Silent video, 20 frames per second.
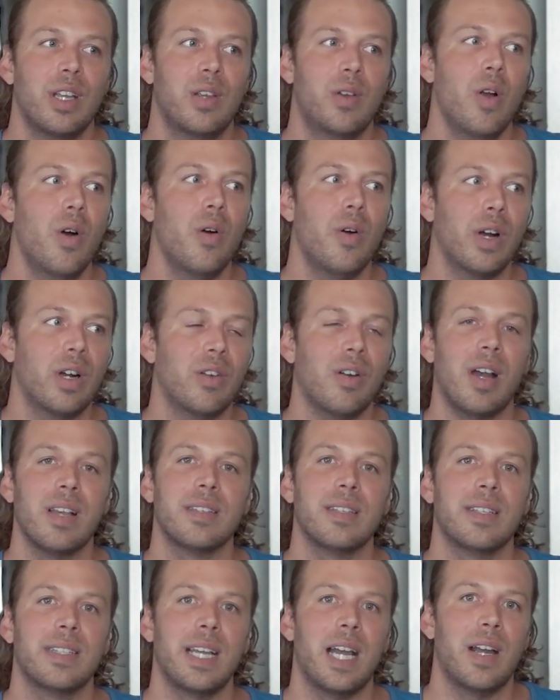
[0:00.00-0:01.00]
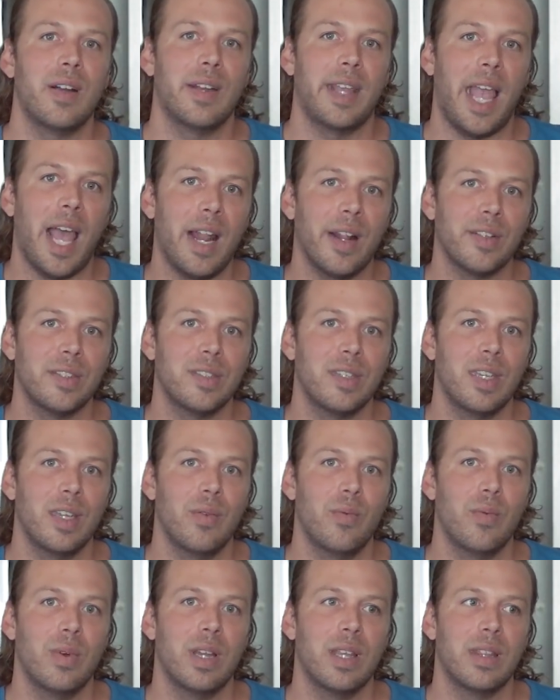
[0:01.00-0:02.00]
go across entire galaxy
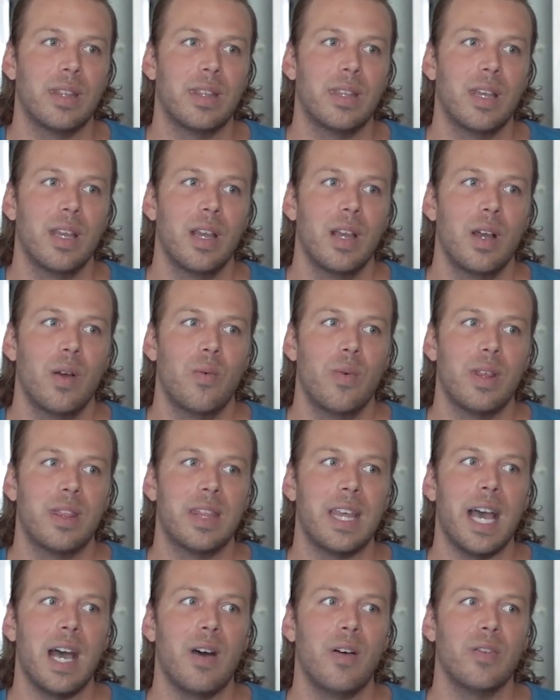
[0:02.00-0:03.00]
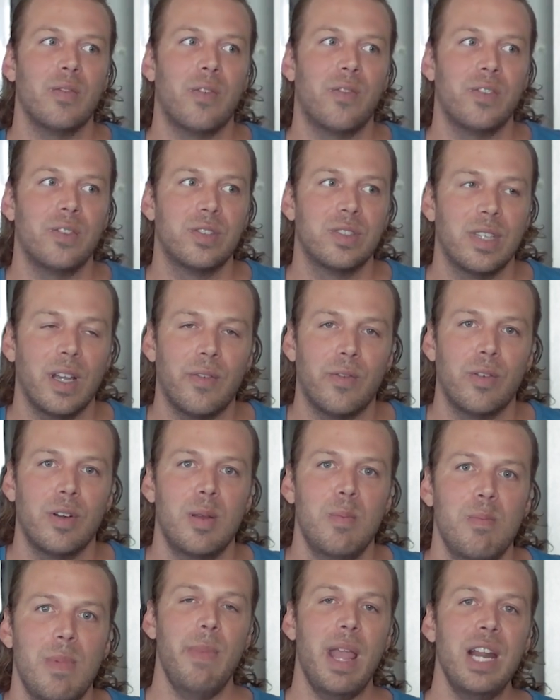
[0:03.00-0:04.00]
without
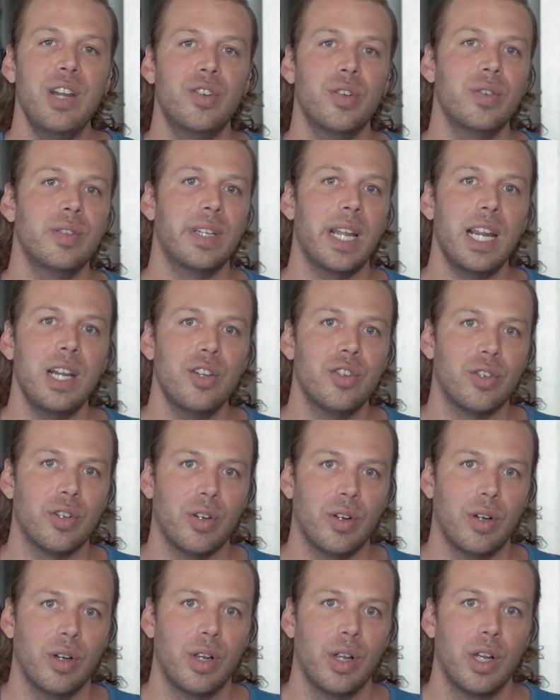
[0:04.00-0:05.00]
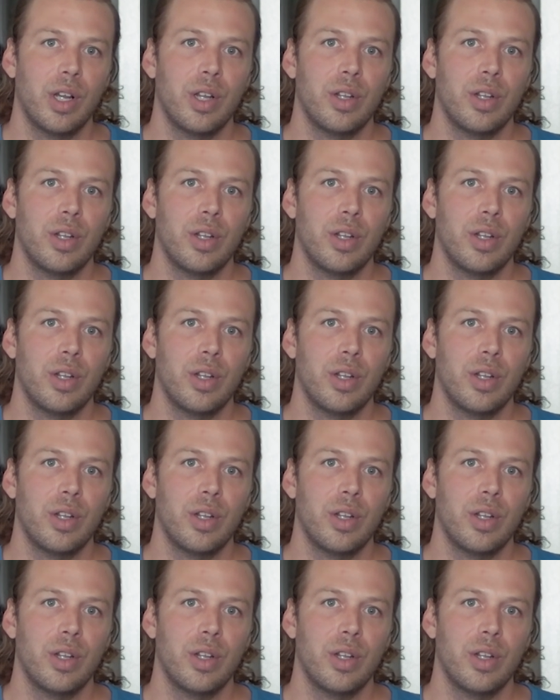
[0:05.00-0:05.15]
suffering major danger